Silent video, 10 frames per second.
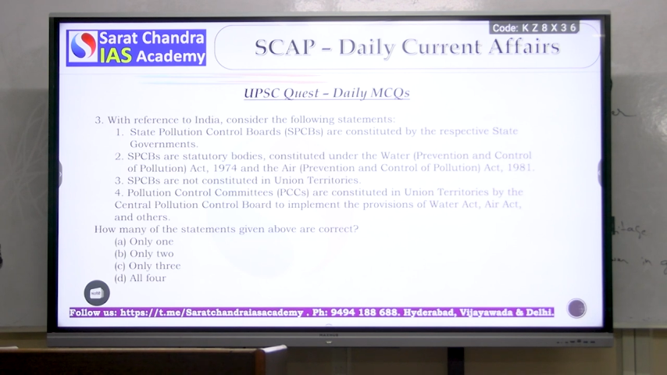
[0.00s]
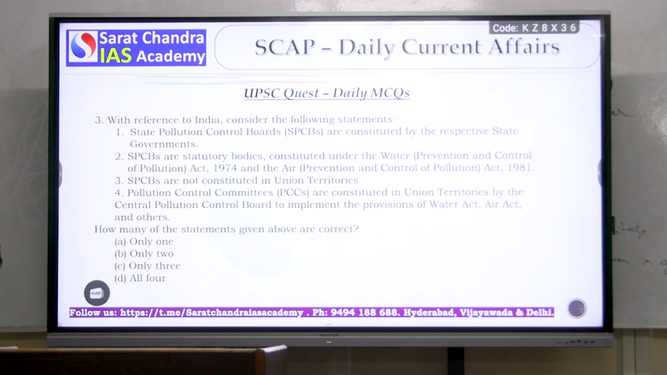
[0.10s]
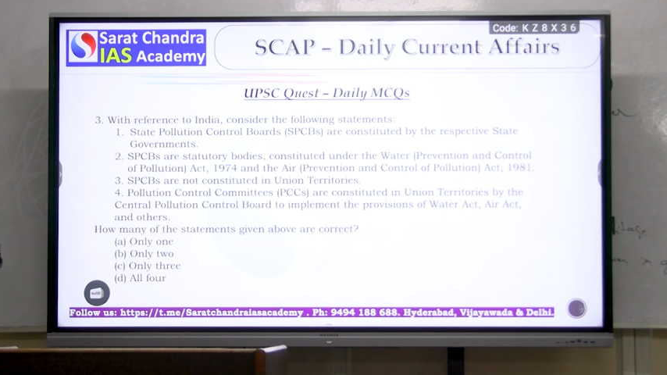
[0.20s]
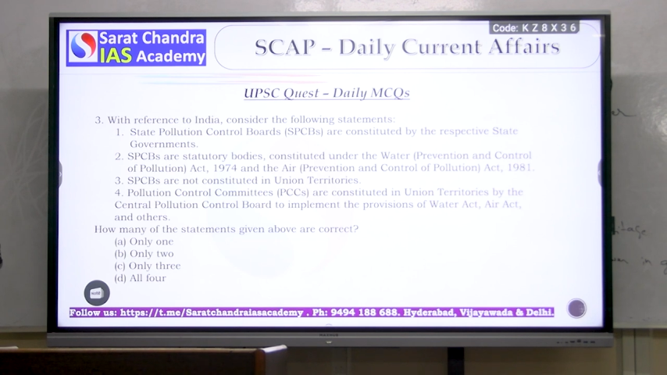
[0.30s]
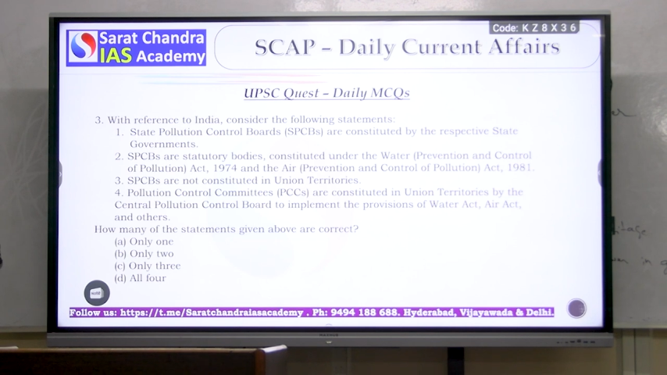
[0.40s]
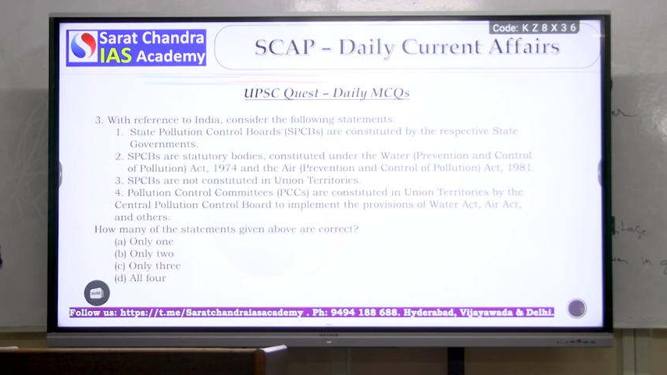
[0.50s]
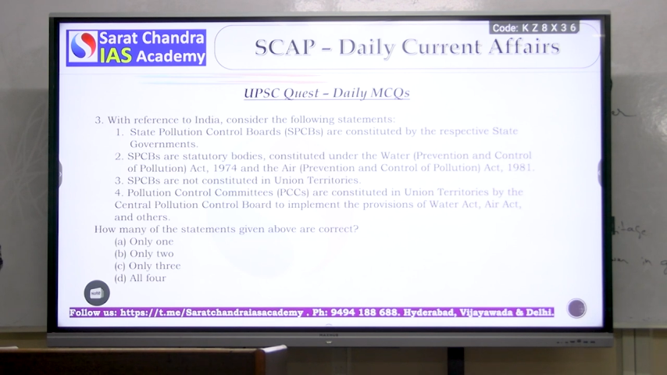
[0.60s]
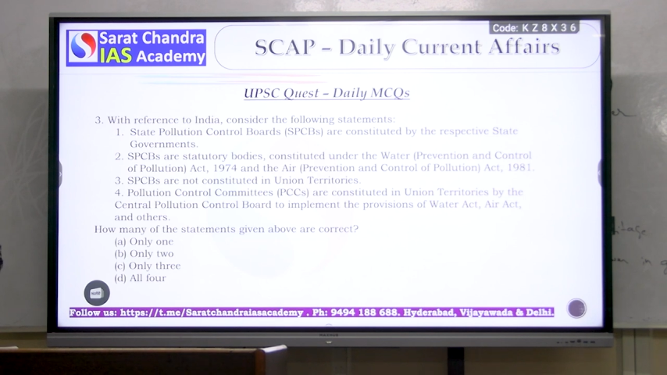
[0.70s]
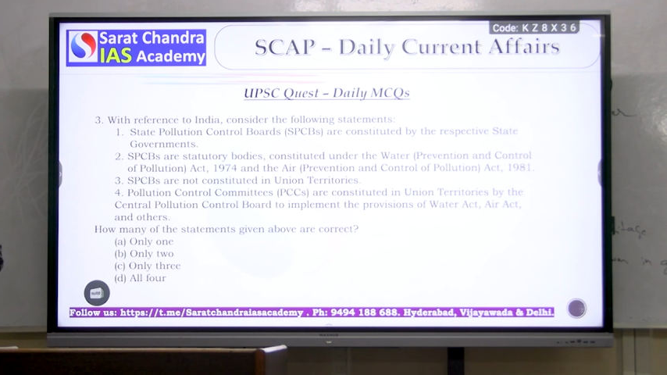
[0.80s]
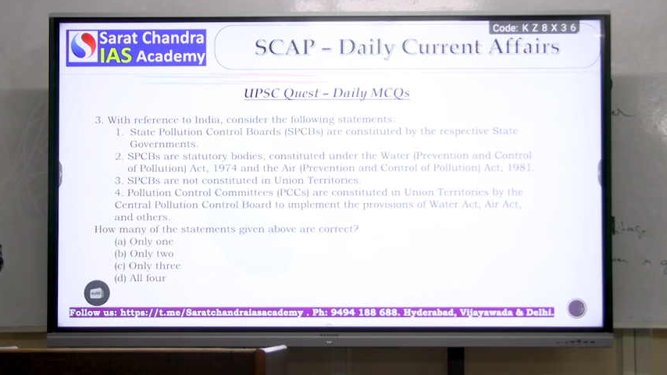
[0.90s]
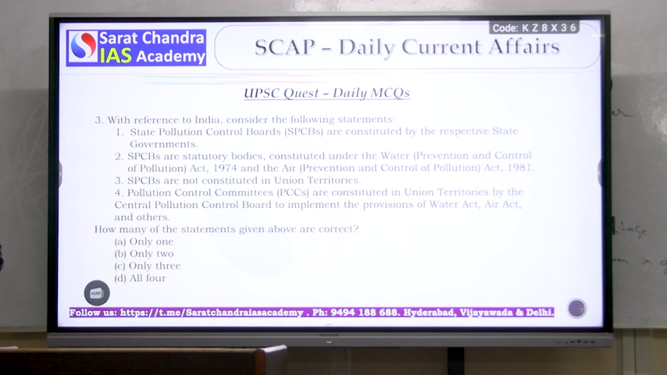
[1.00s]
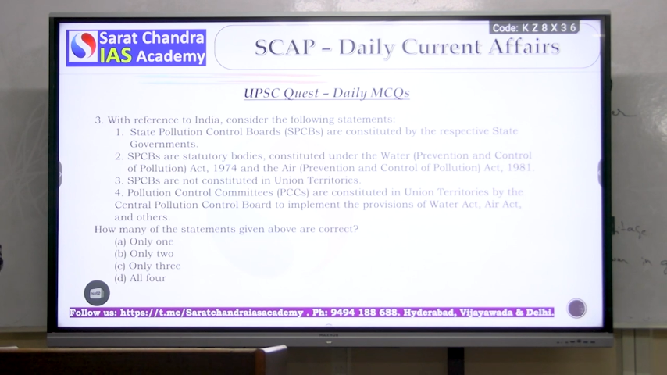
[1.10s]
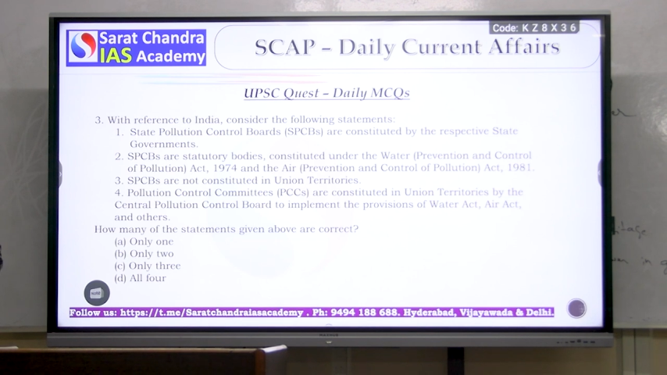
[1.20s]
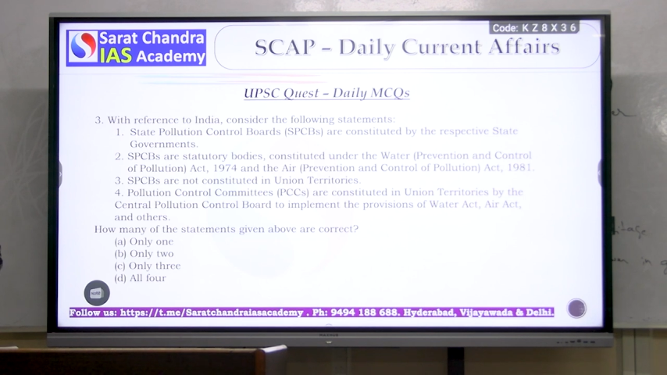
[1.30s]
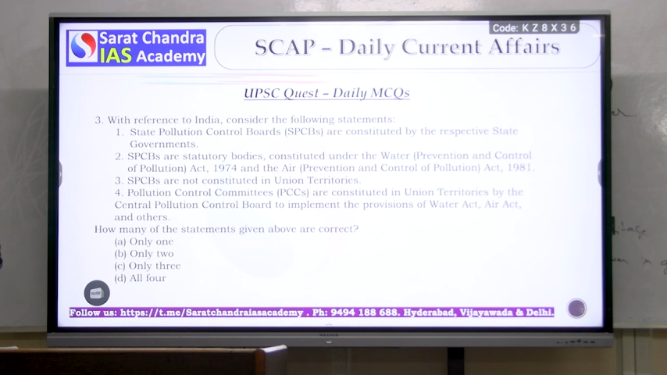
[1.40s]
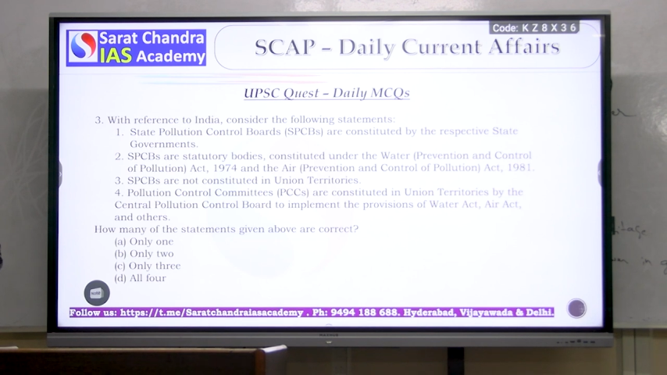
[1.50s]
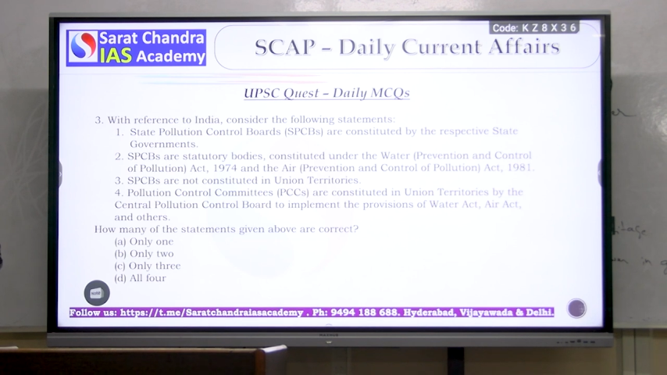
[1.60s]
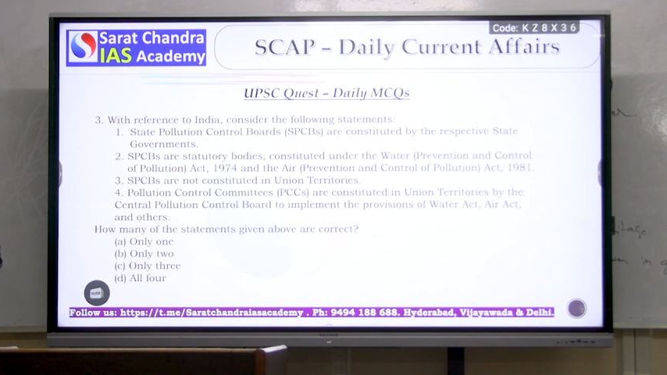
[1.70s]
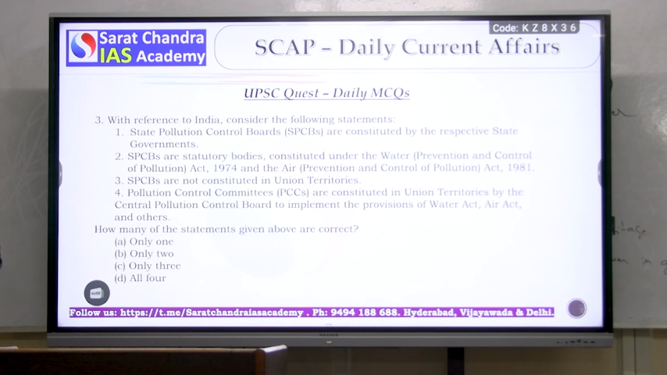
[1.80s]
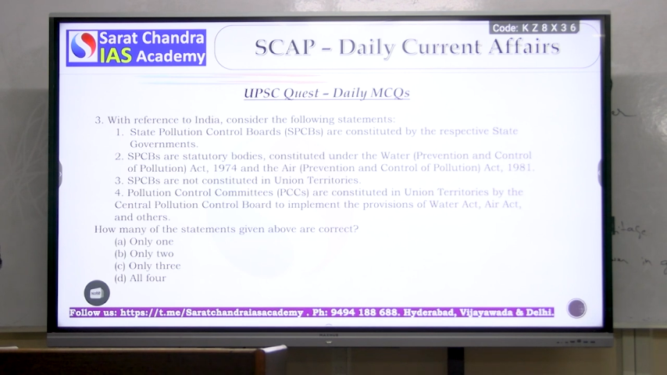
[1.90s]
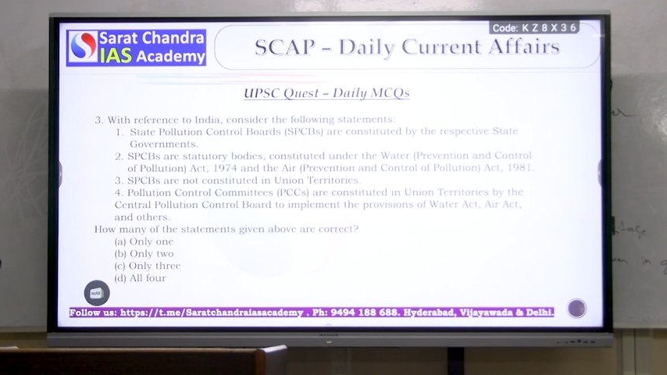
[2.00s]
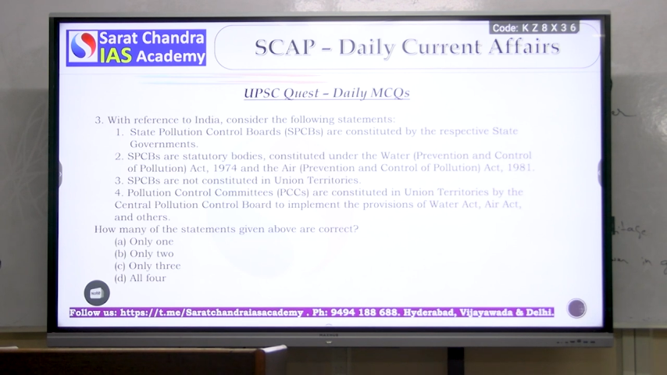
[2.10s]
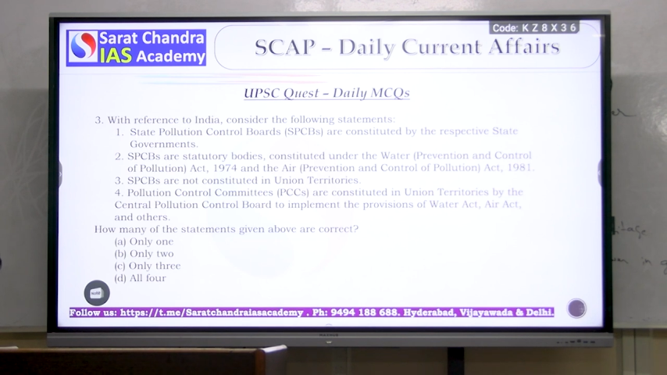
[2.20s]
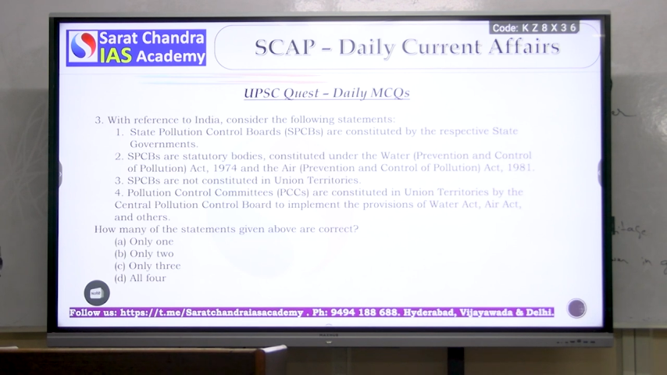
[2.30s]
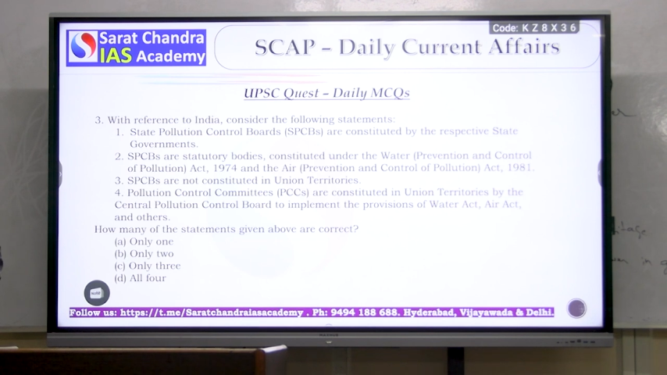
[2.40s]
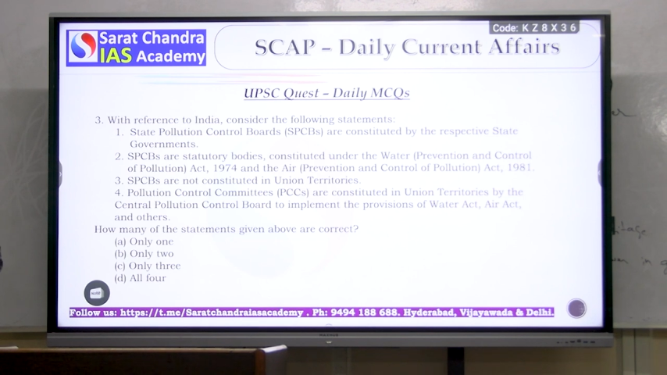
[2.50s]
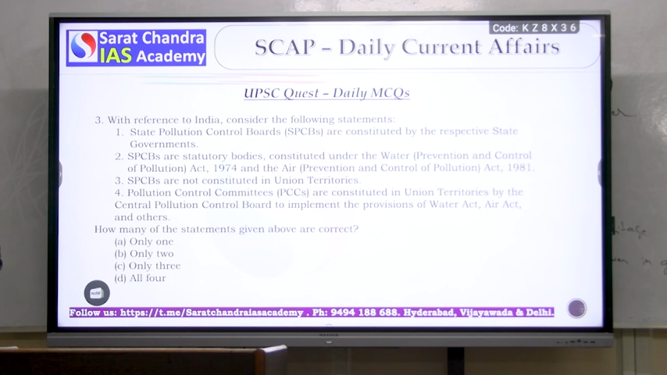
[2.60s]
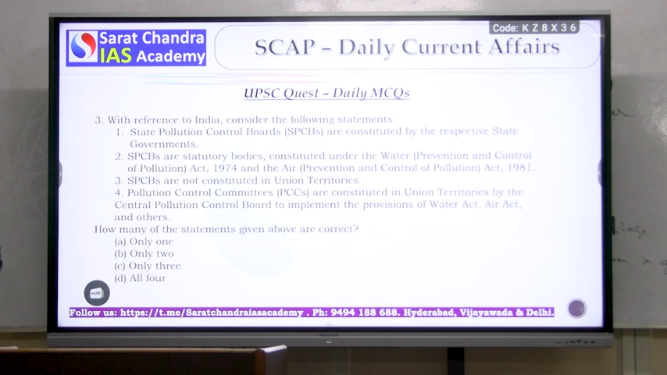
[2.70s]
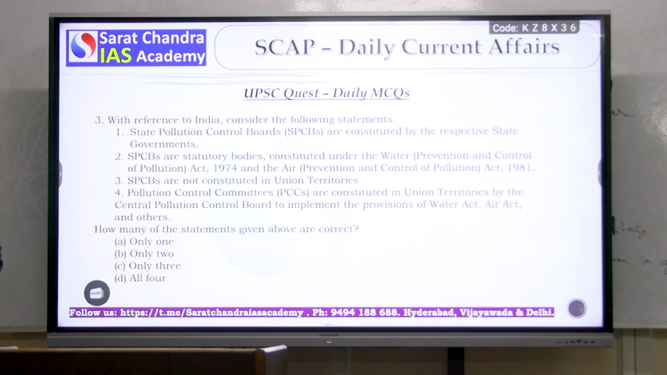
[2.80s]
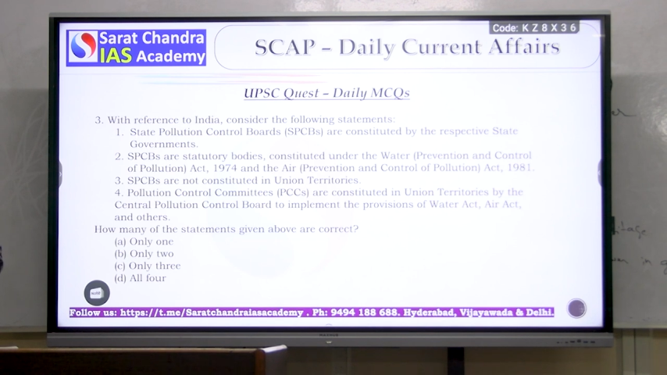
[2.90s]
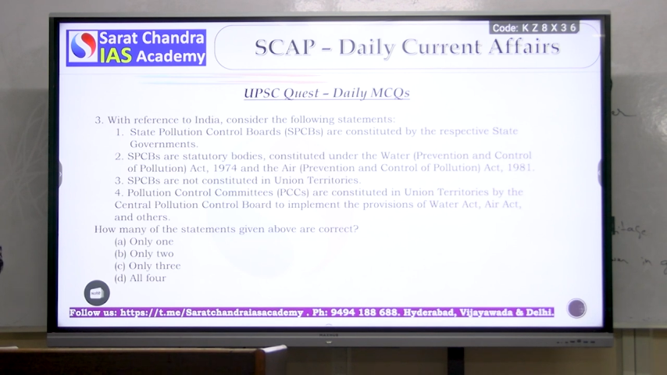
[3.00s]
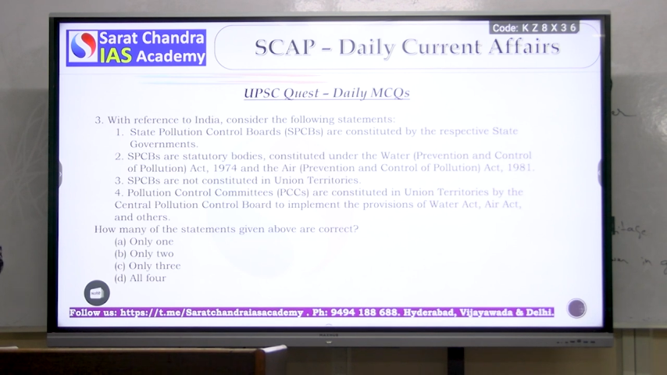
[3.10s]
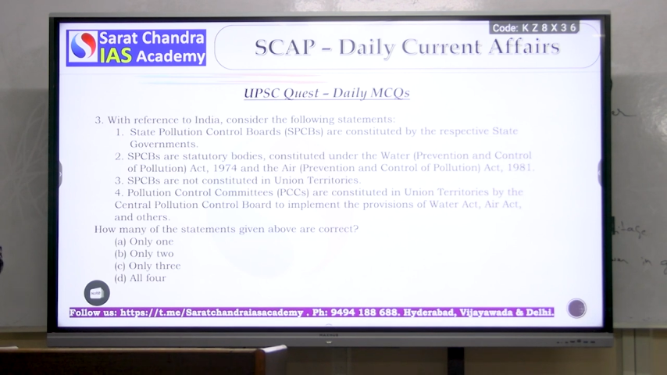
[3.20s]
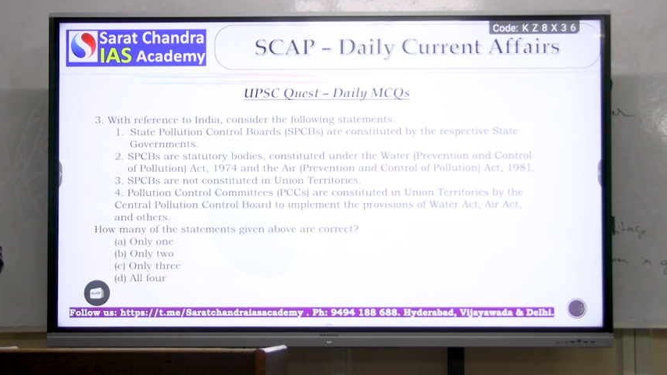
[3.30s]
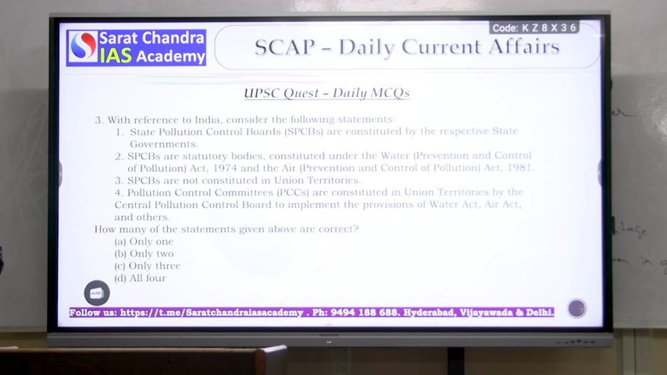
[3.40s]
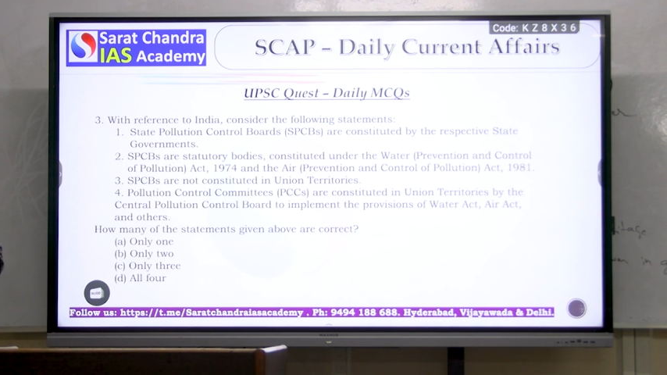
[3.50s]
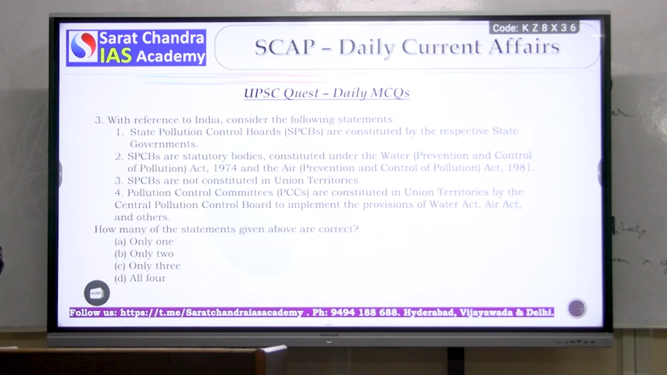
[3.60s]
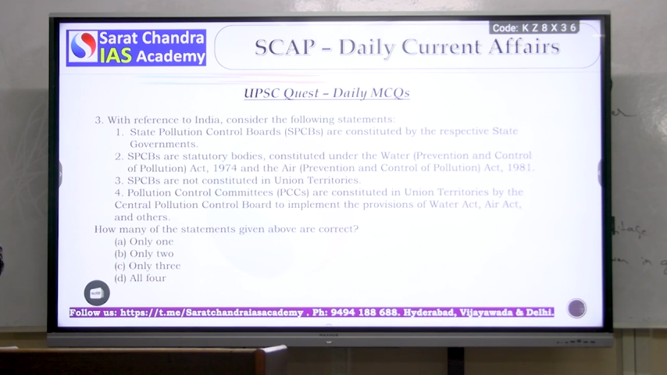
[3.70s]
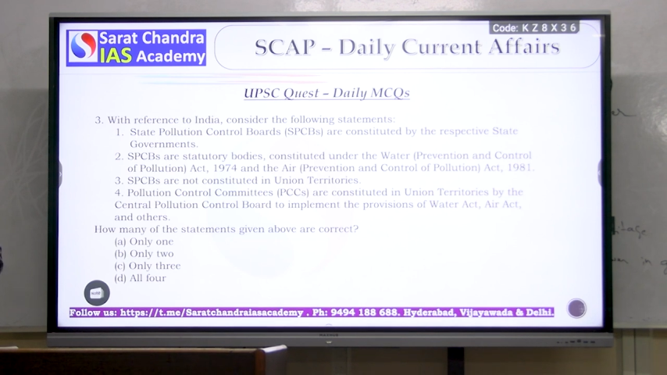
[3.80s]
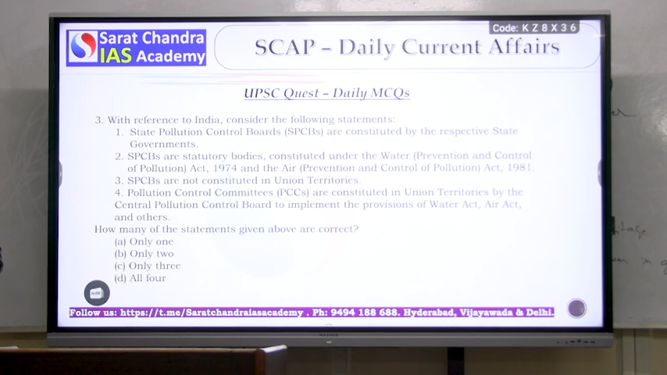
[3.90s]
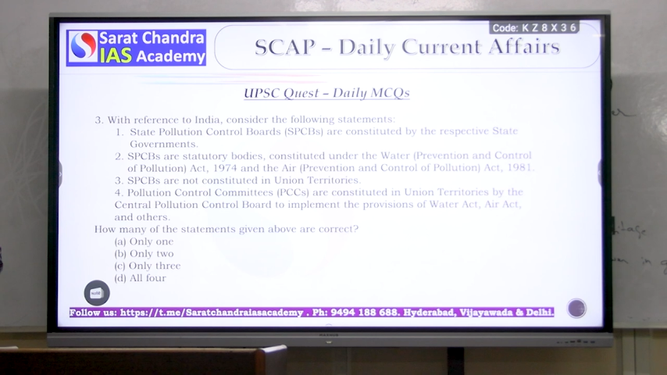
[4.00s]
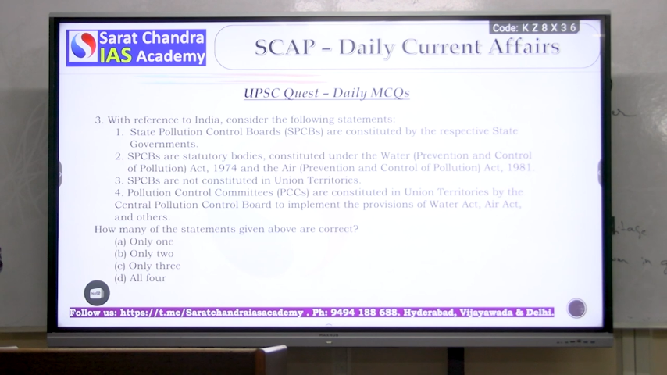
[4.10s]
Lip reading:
[unreadable: no face in view]